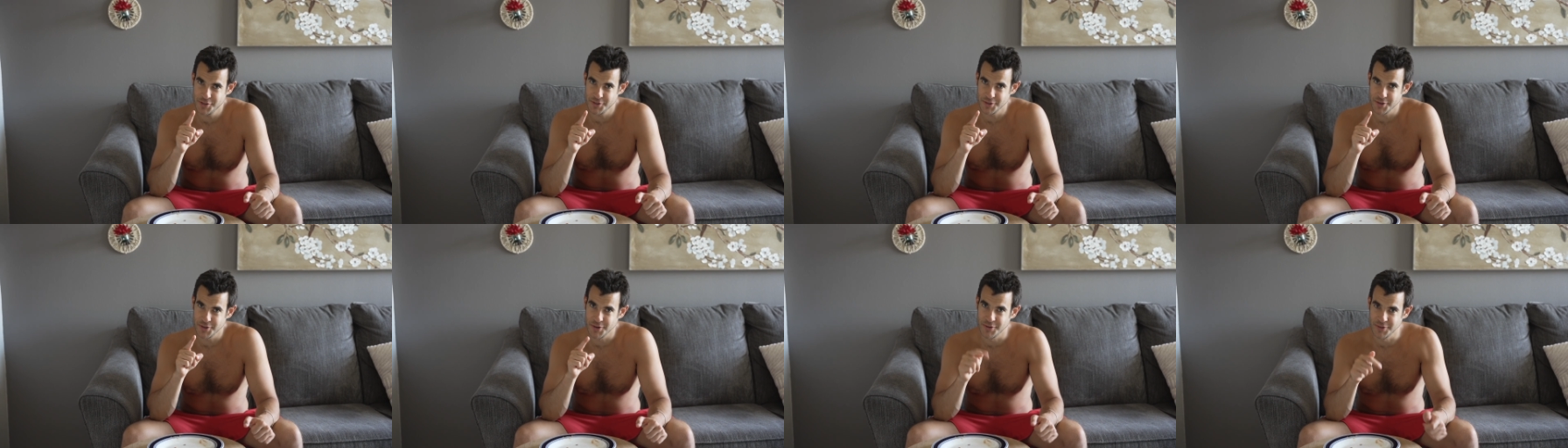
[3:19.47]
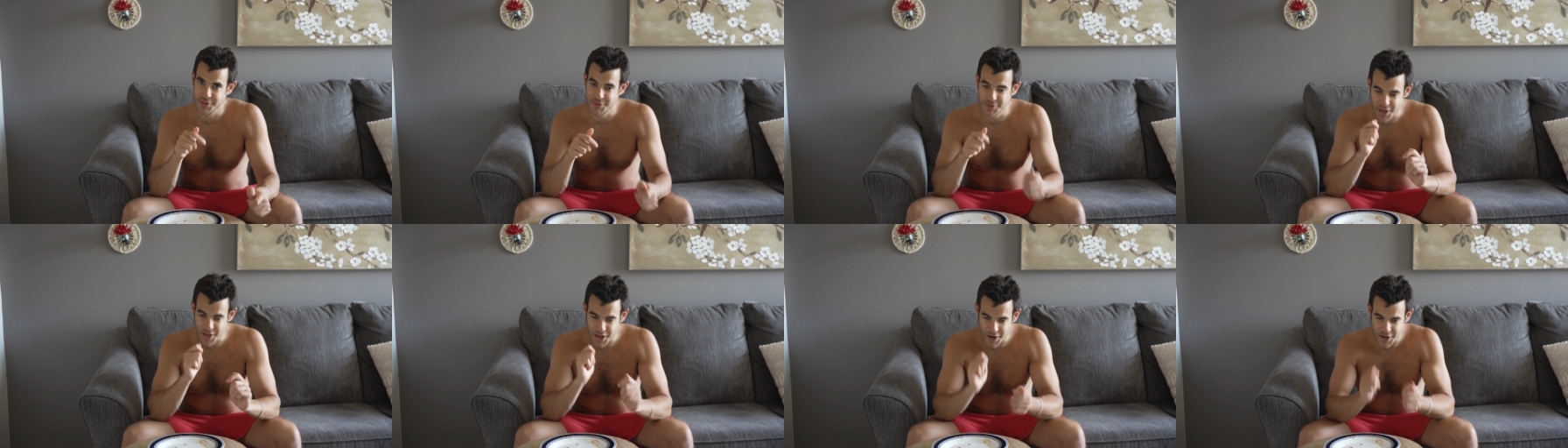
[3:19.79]

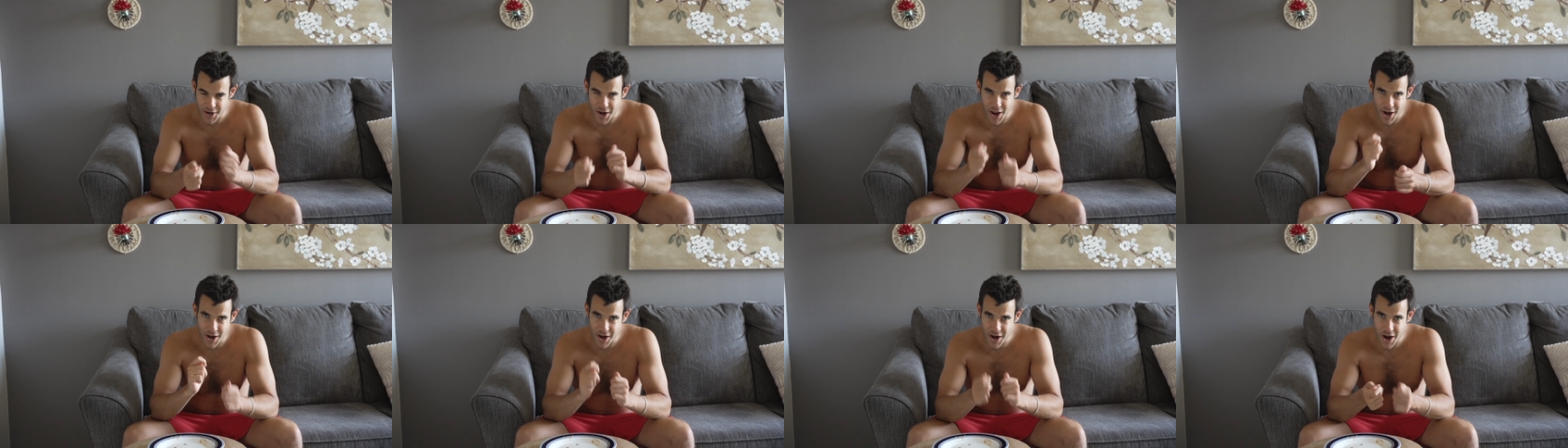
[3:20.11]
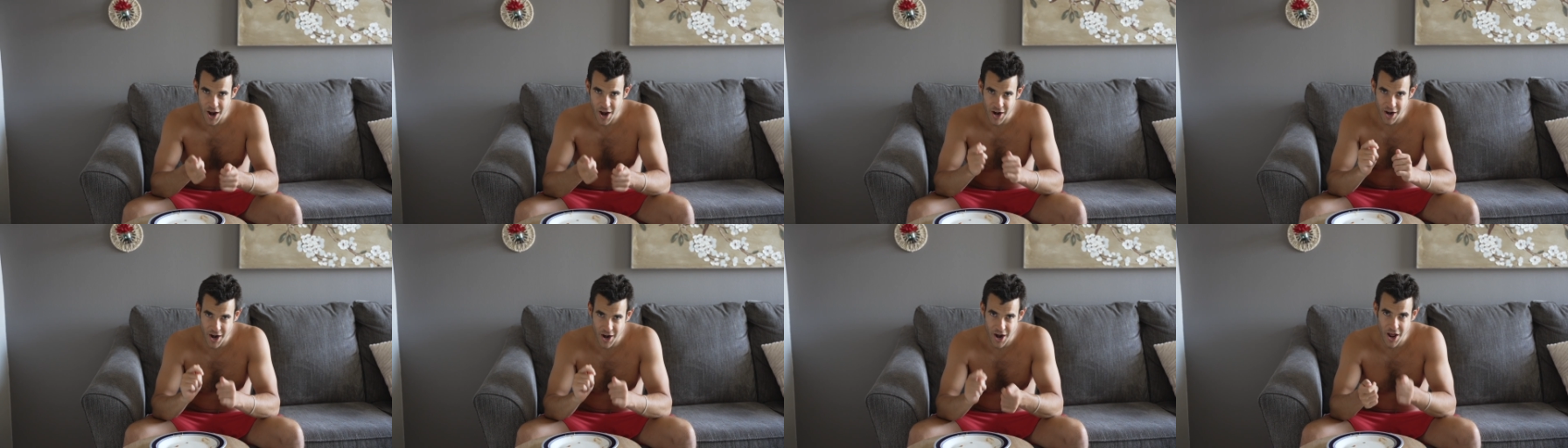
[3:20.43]
da -da
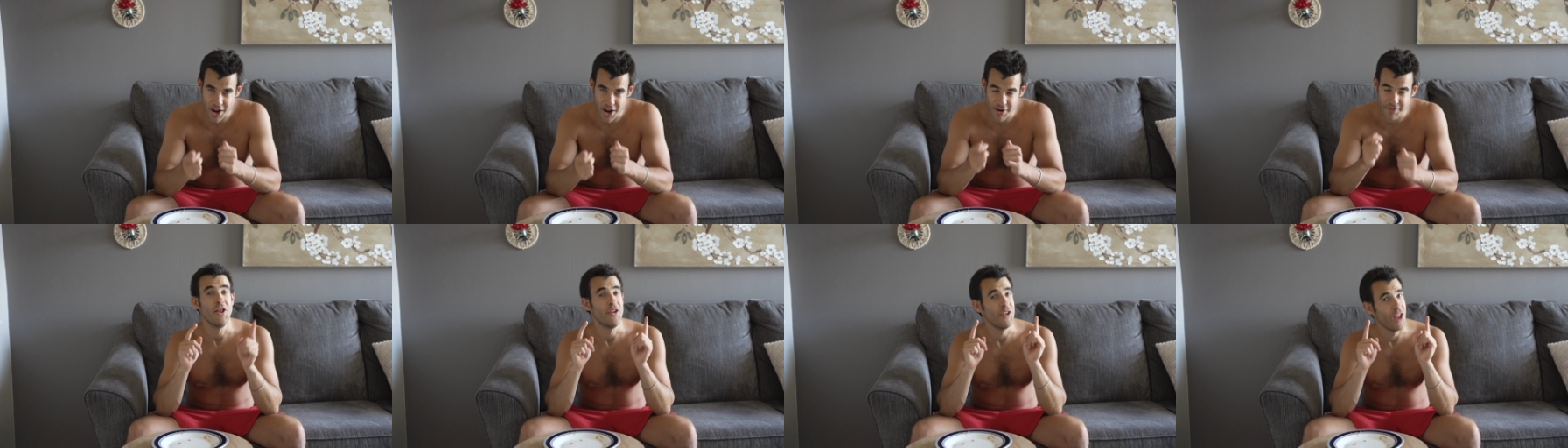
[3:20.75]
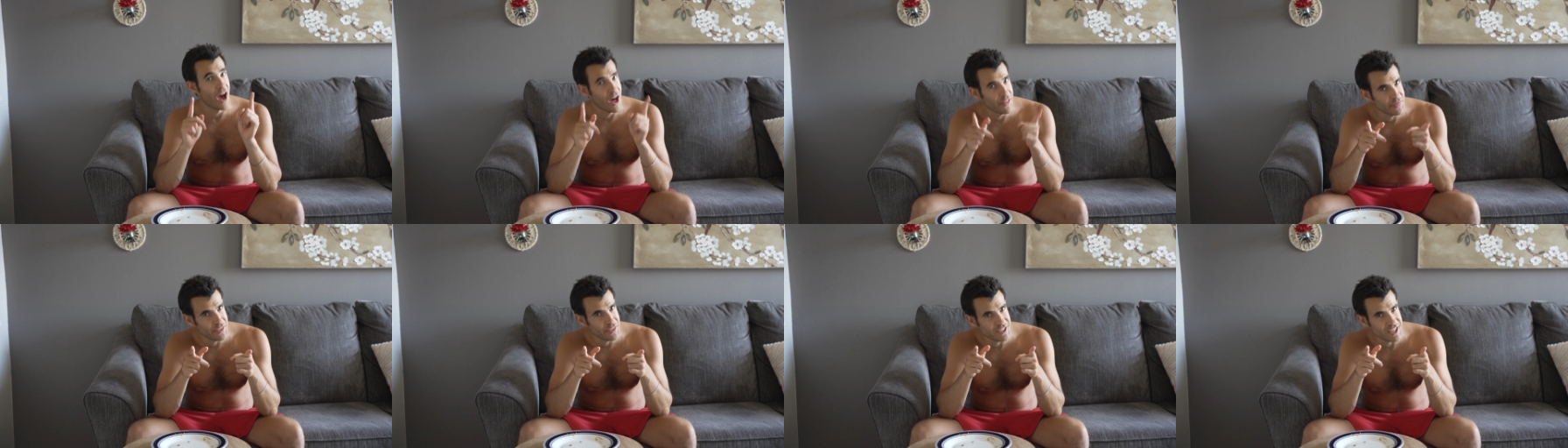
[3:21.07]
-da
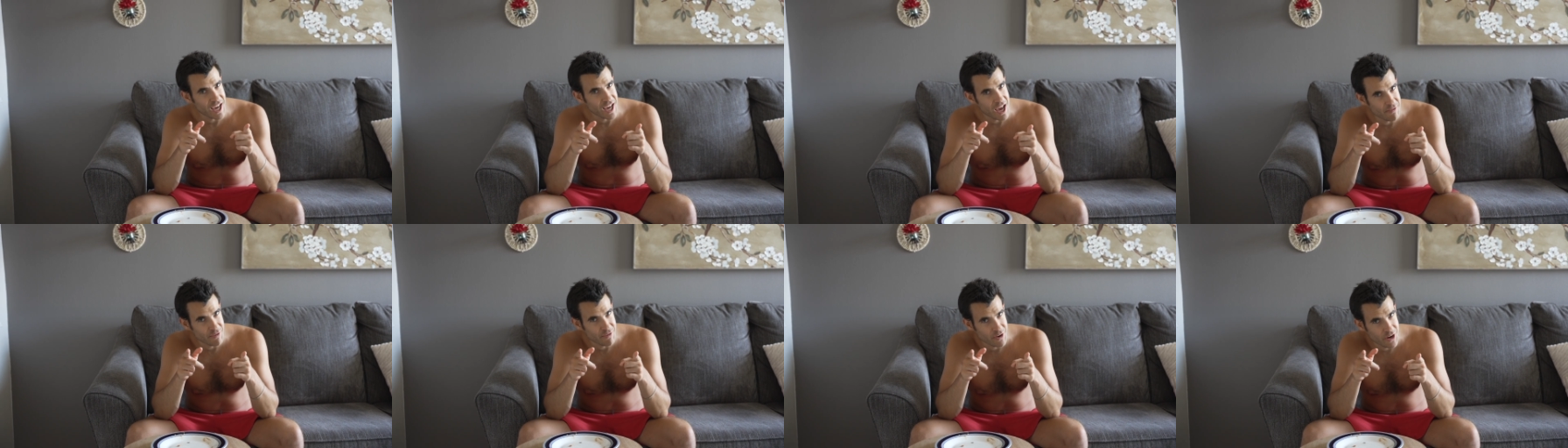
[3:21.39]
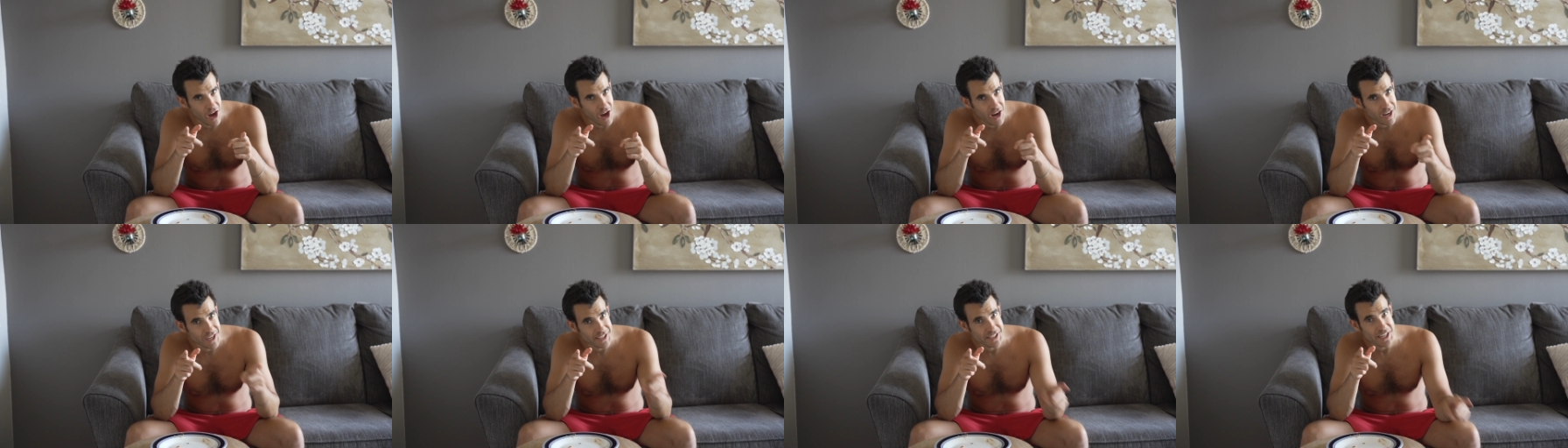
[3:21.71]
not the Denver
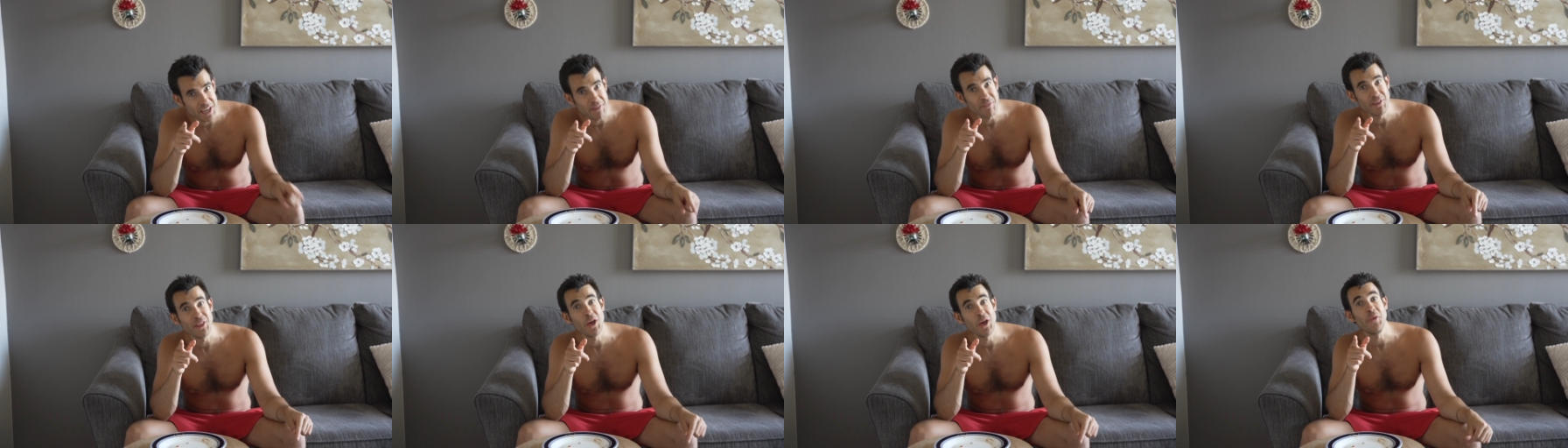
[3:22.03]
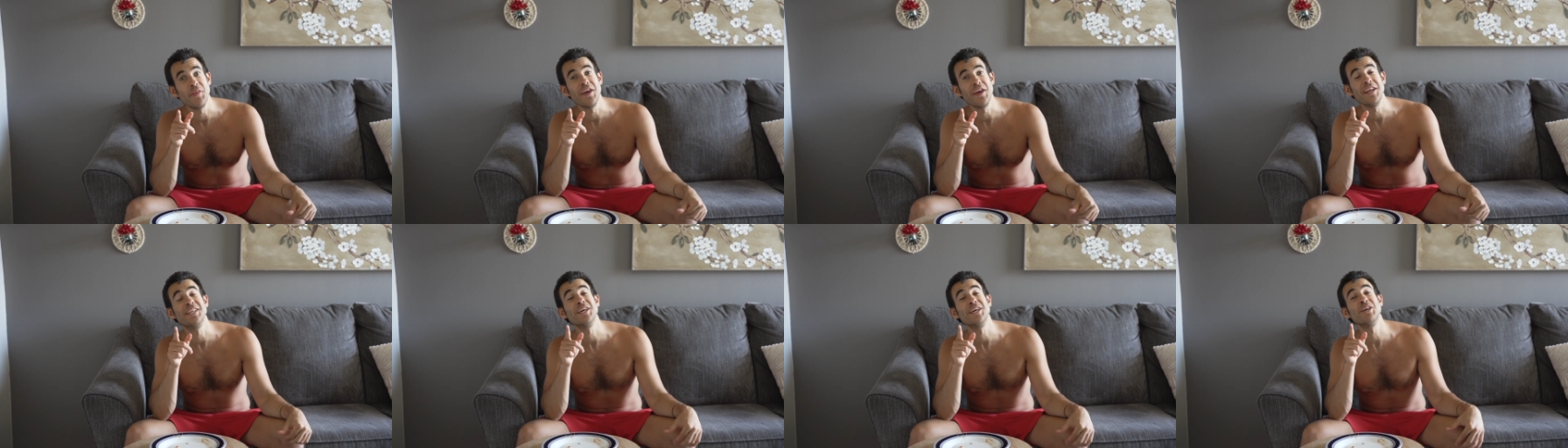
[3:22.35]
Nuggets, even though
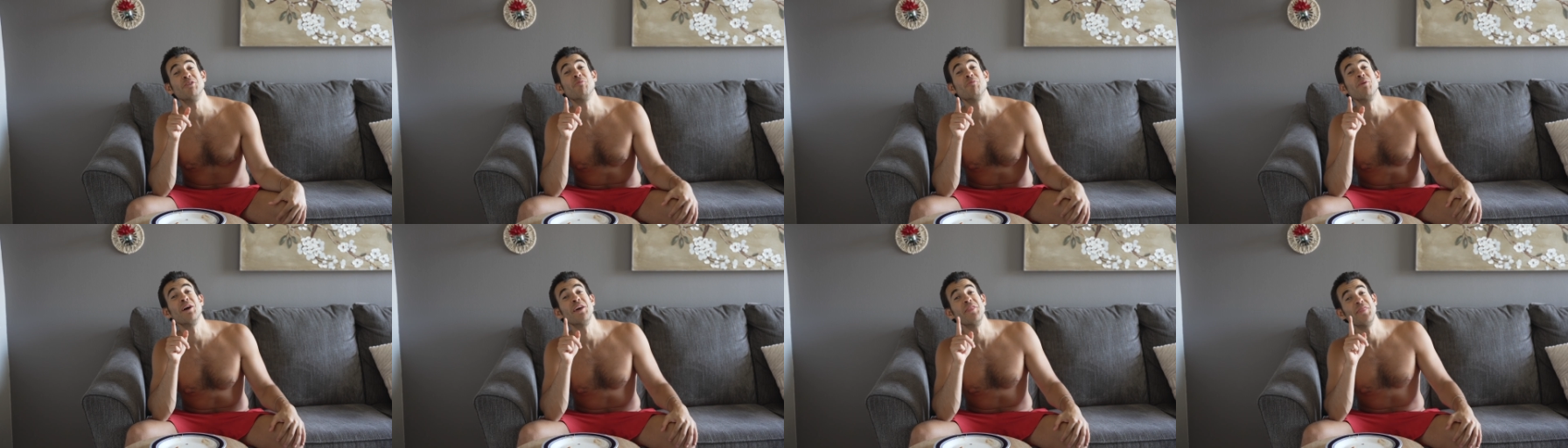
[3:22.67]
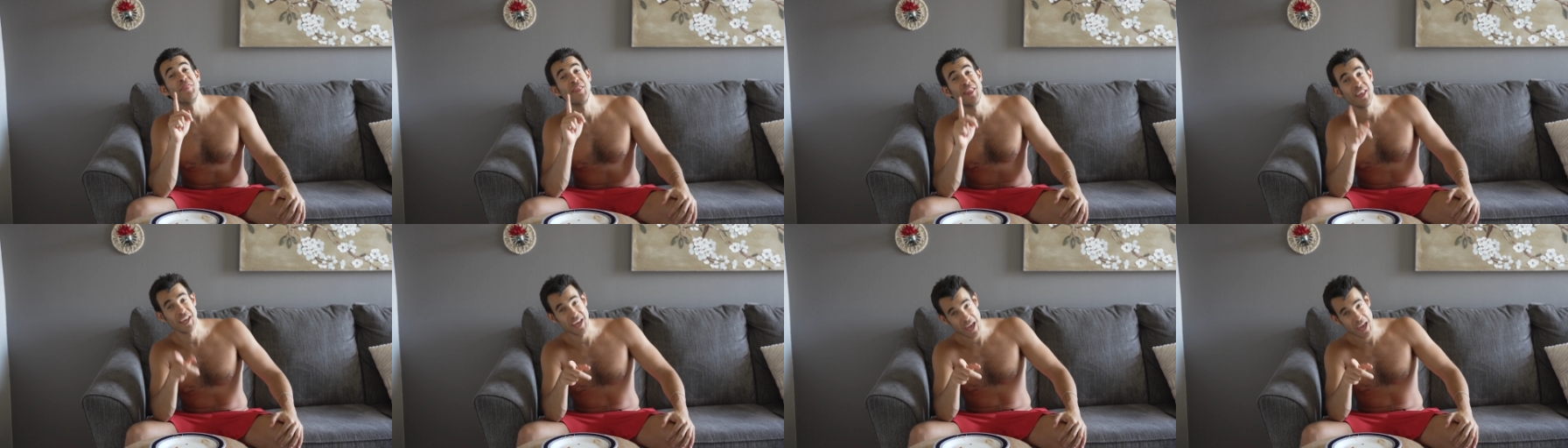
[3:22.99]
they did
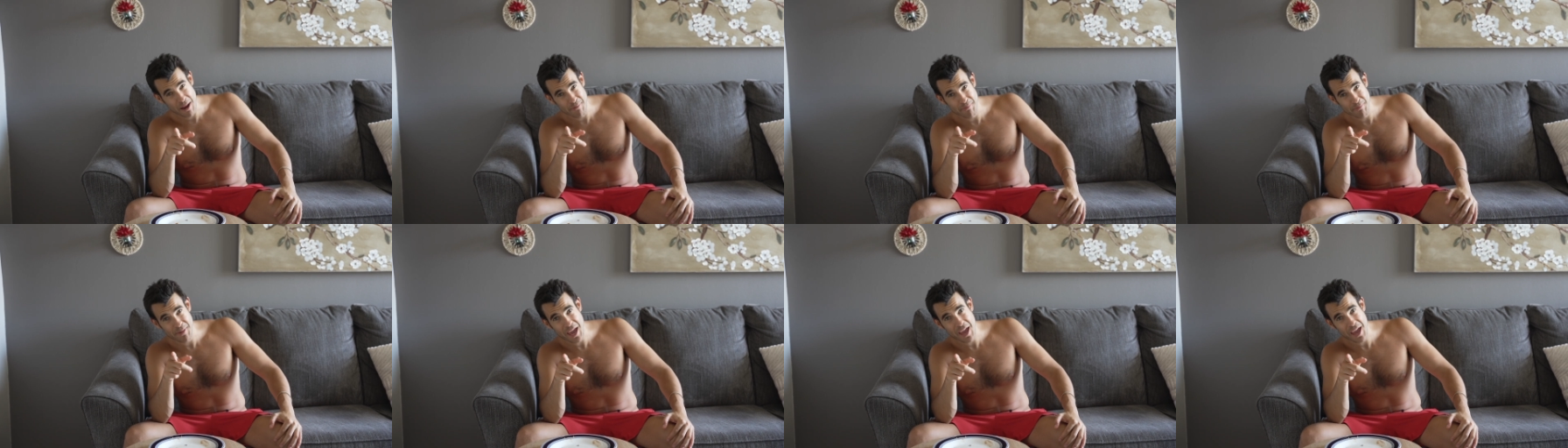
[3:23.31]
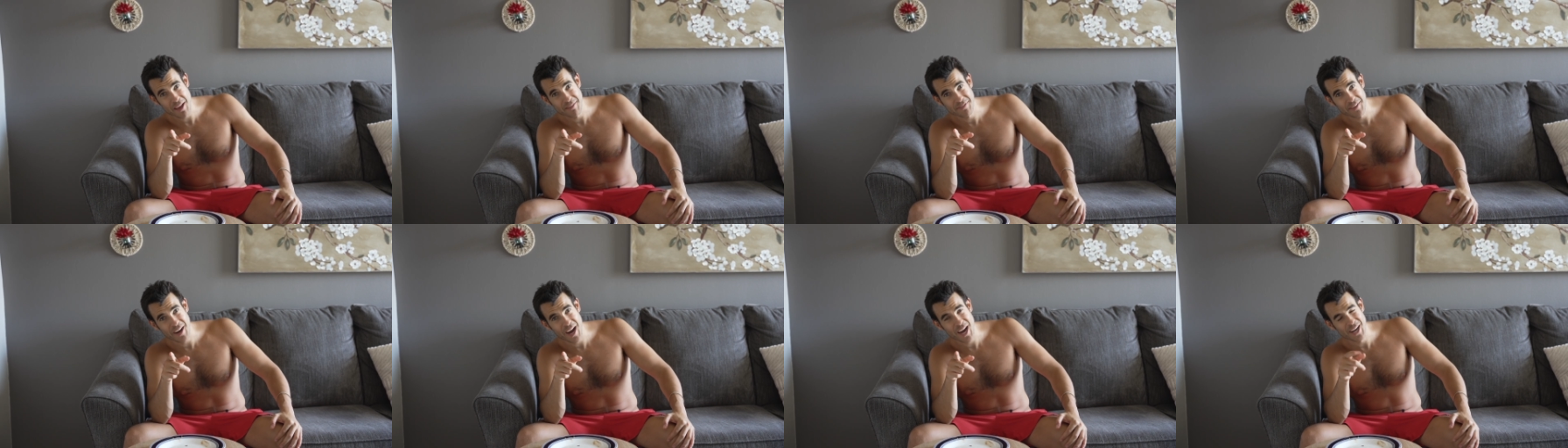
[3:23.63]
win the NBA
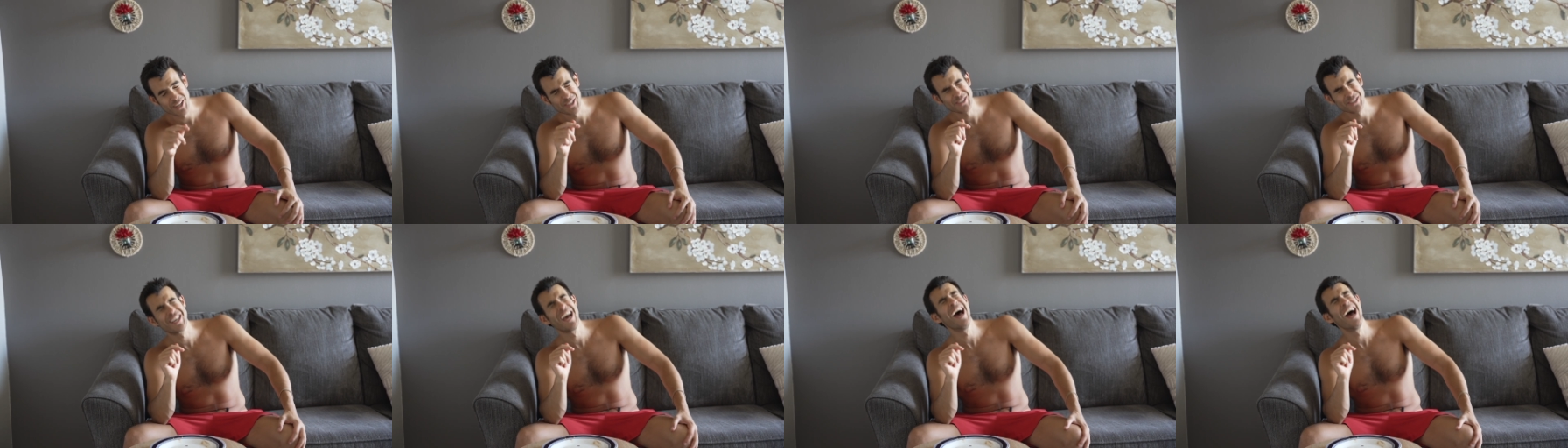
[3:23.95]
Finals.